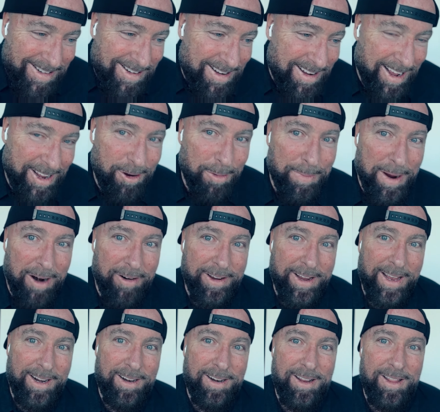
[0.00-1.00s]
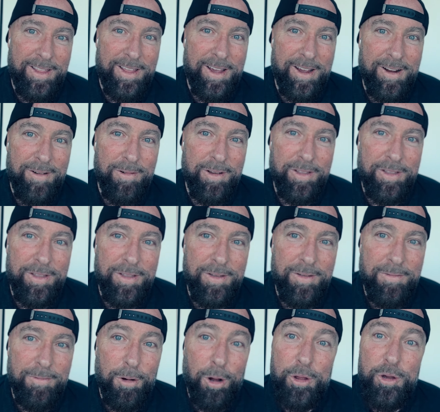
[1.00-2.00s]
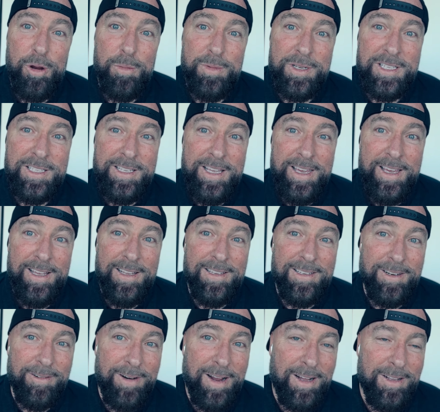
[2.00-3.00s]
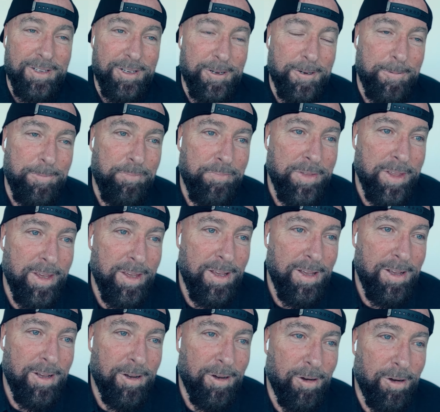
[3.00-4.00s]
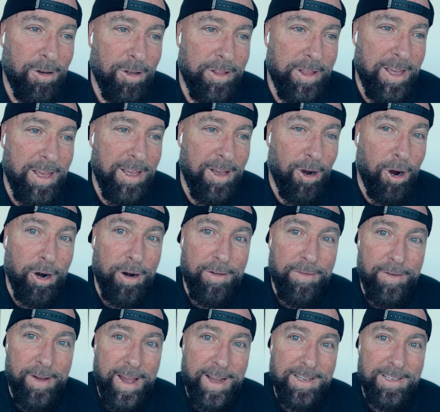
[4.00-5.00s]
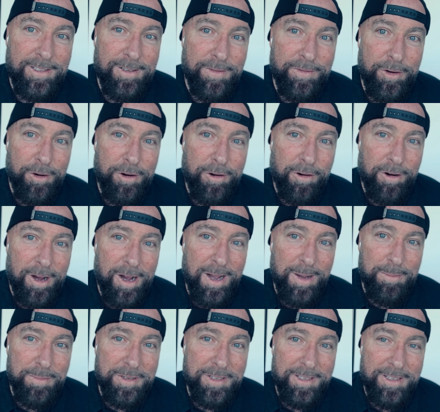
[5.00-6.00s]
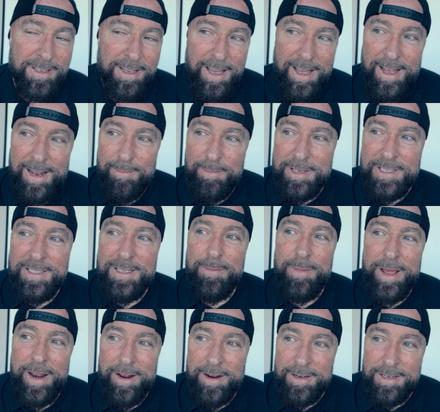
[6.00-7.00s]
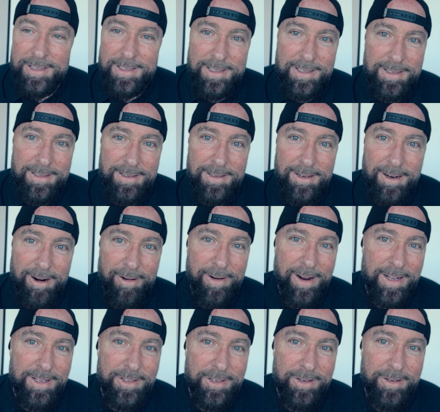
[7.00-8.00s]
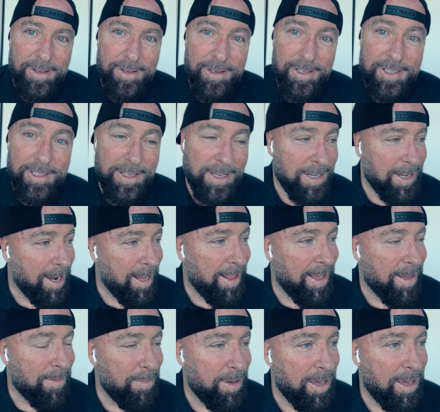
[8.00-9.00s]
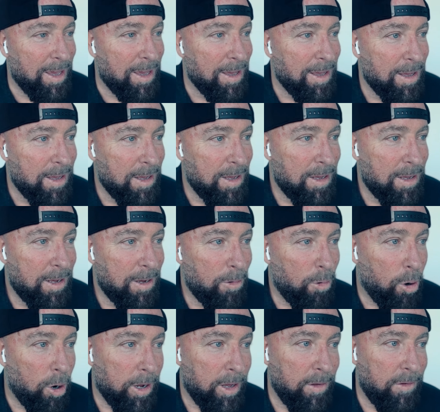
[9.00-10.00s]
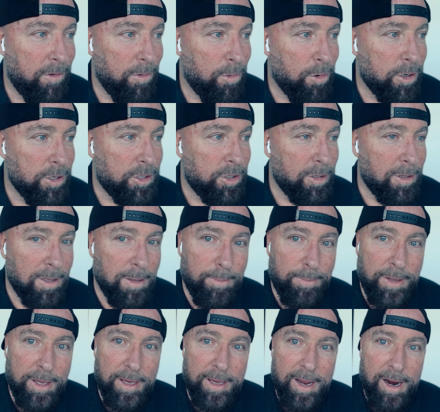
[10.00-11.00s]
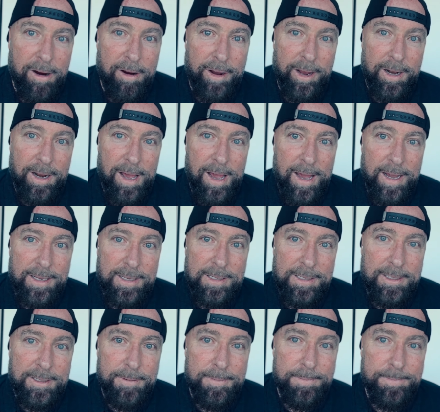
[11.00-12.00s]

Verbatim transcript: and you're barricaded in there with all your misdeeds around you, all the artifacts of your crimes and misdemeanors are around you, and you see a guy like me walking towards you limping, carrying an axe,